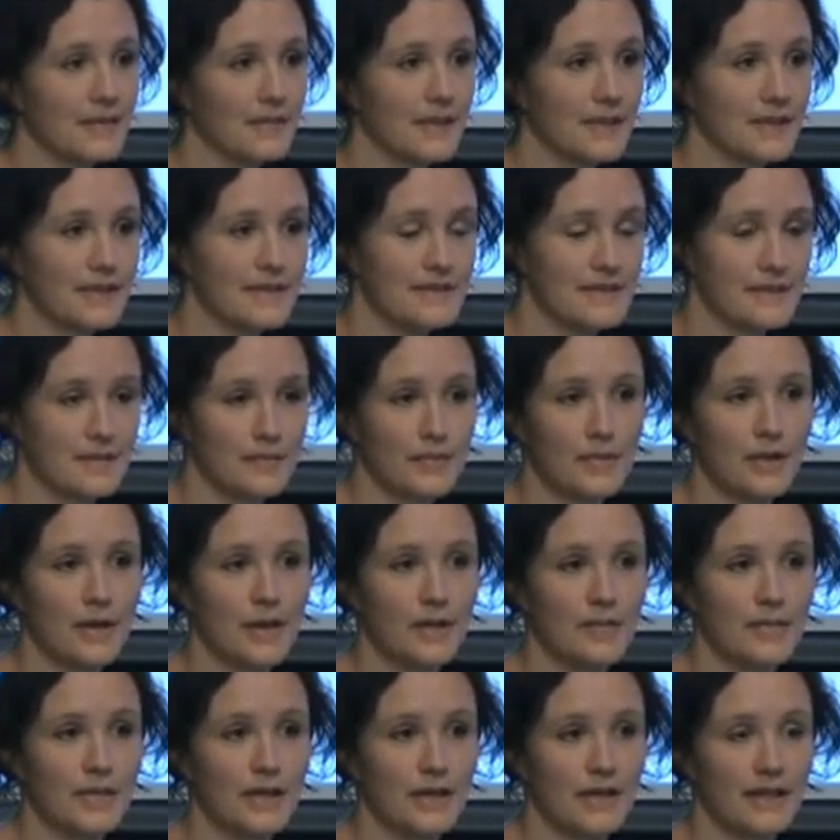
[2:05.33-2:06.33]
with some
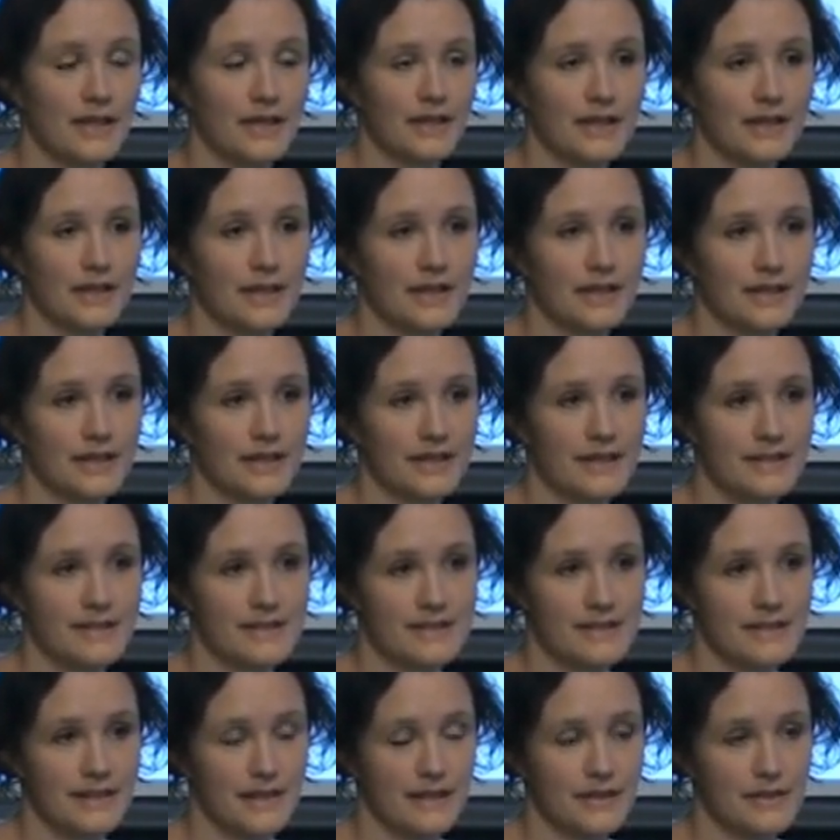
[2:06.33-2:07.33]
primary and
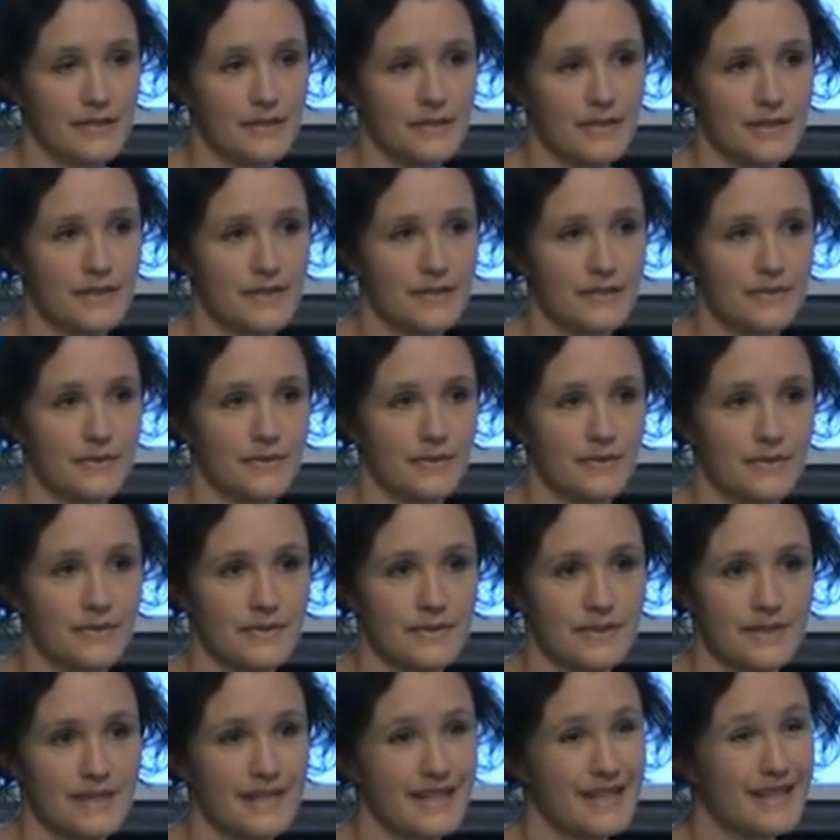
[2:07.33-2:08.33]
secondary
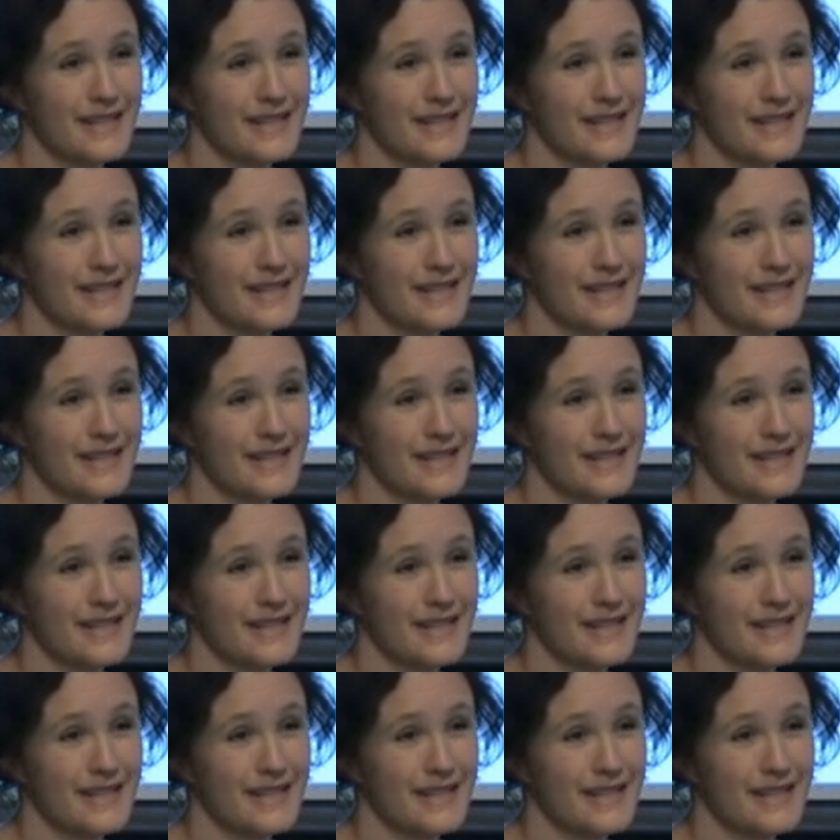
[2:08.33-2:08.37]
schools.